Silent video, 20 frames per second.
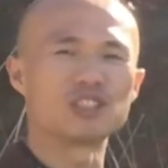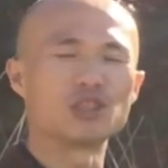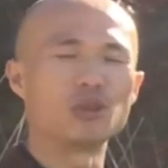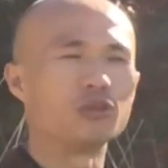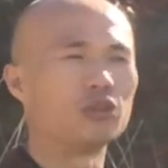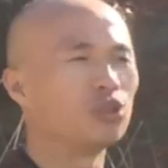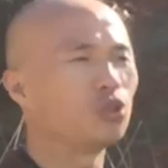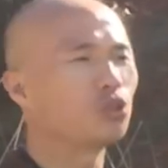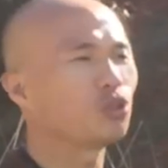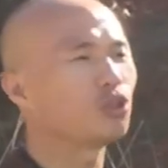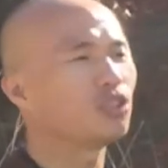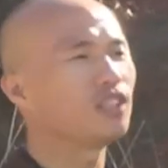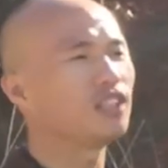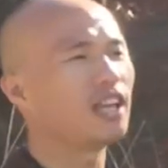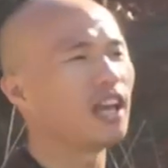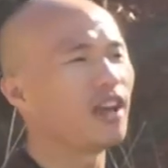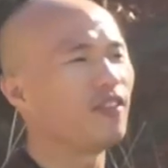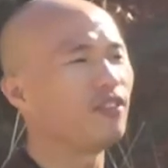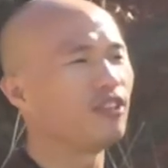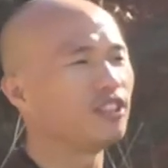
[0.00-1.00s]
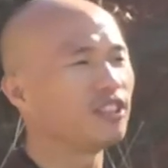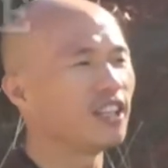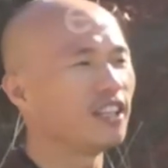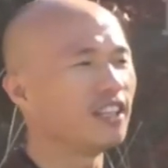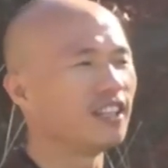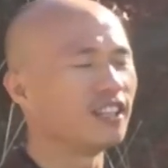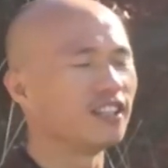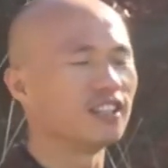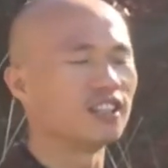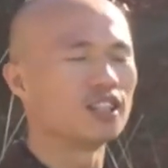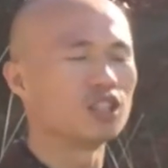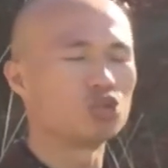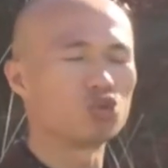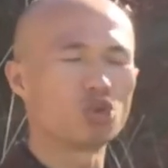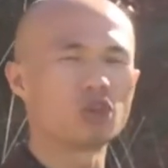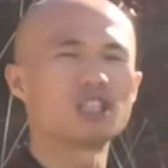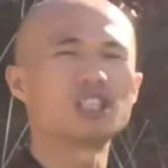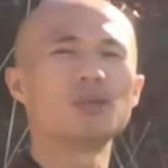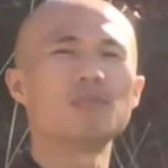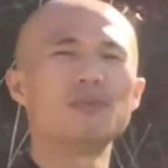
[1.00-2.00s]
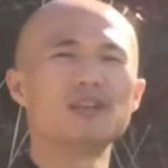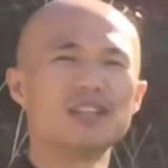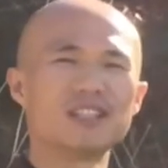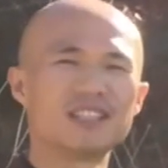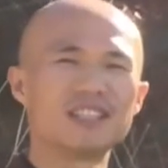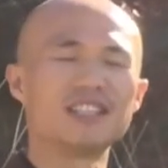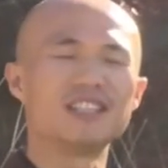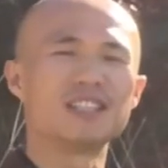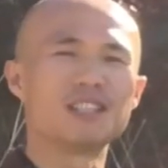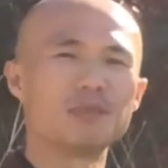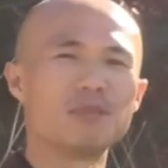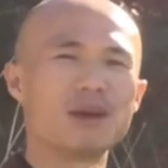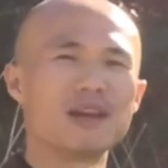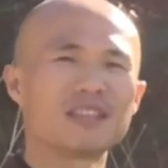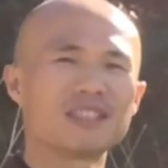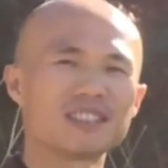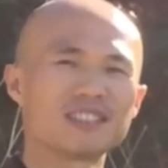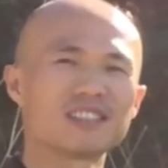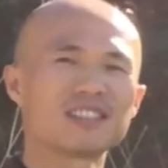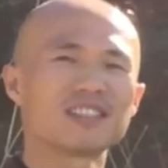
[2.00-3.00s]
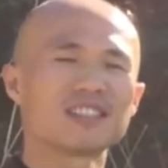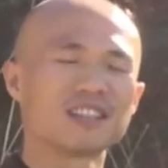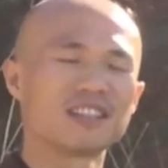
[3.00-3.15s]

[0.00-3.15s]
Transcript: So usually every day, 20 minutes is the best.